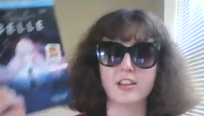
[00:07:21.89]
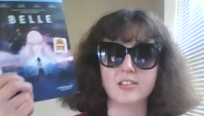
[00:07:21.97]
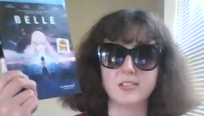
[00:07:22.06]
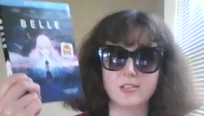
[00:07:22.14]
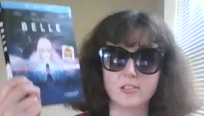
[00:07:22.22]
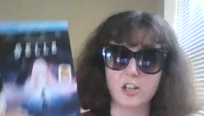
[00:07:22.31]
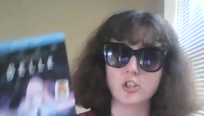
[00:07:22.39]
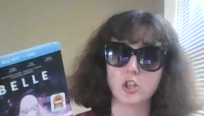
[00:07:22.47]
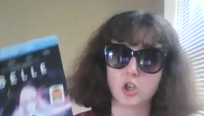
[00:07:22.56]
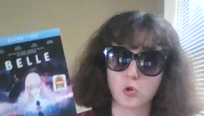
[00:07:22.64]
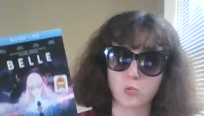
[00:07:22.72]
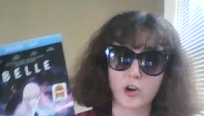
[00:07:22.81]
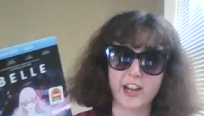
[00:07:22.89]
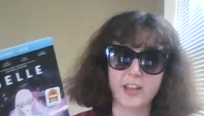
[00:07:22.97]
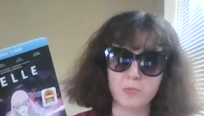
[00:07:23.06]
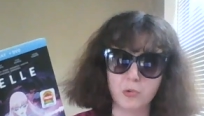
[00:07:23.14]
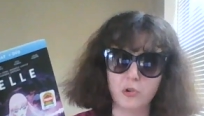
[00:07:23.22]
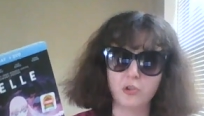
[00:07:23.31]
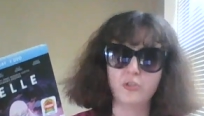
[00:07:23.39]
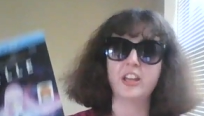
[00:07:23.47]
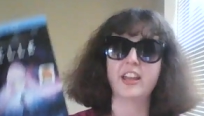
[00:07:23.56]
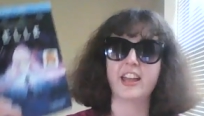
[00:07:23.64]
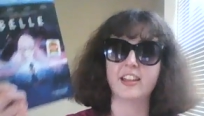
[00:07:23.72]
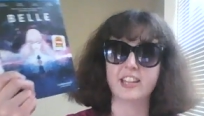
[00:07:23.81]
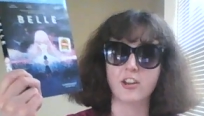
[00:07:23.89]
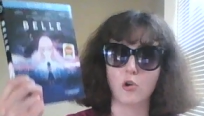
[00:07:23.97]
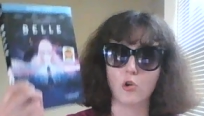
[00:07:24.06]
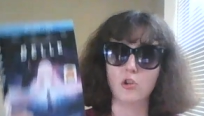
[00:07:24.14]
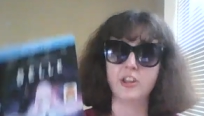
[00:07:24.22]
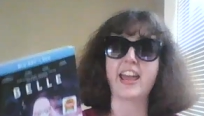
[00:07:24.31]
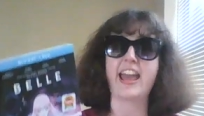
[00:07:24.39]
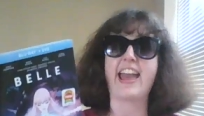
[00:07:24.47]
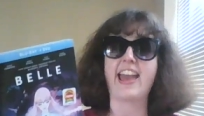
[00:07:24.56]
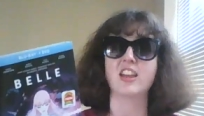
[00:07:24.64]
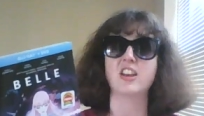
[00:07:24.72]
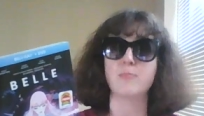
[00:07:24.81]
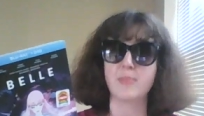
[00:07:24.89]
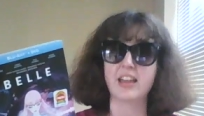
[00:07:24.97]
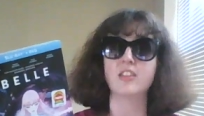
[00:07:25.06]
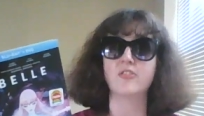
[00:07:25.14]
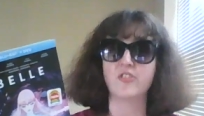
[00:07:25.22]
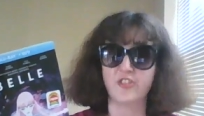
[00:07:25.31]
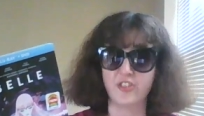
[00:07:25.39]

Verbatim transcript: It's such a great movie and the only animated